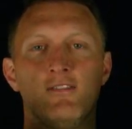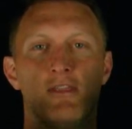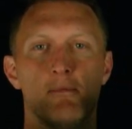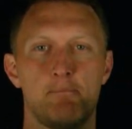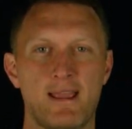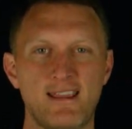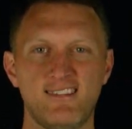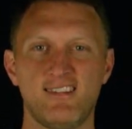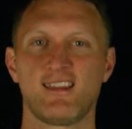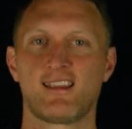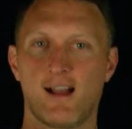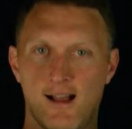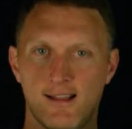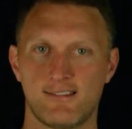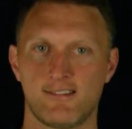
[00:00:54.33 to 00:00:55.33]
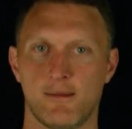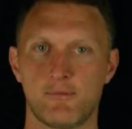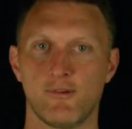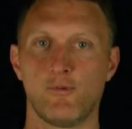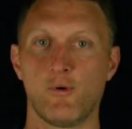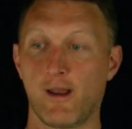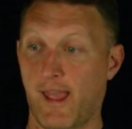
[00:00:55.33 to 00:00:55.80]
the basic concept
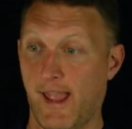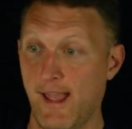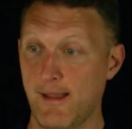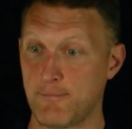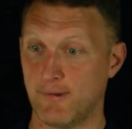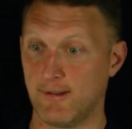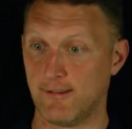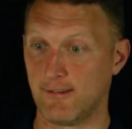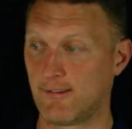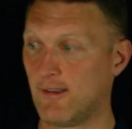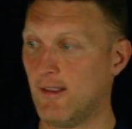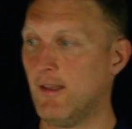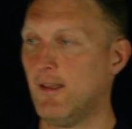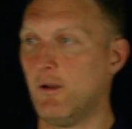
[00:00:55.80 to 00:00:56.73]
of what happens